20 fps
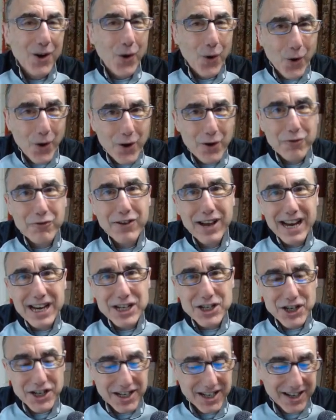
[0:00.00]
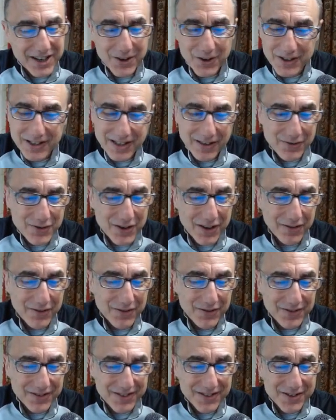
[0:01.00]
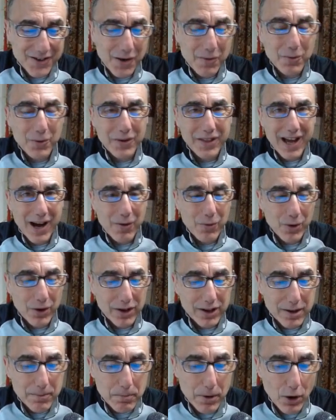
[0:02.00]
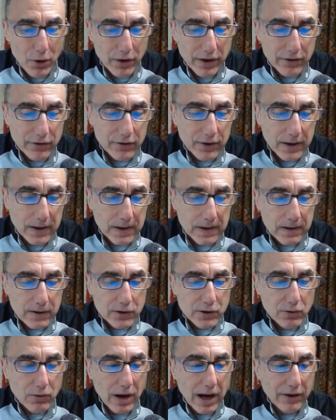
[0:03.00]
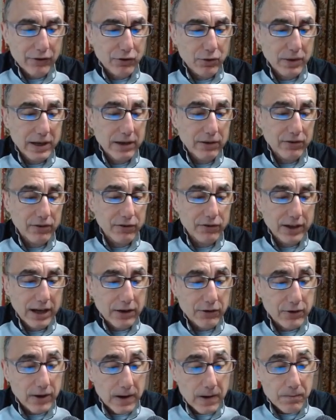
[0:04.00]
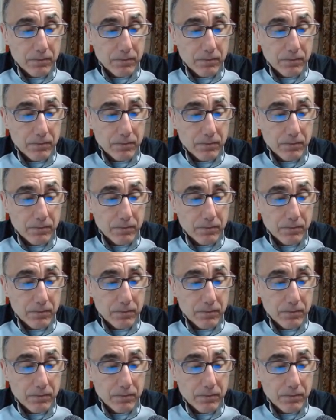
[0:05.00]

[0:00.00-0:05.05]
autophagy, I always have trouble with that word, components, Shirasu-Hiza says.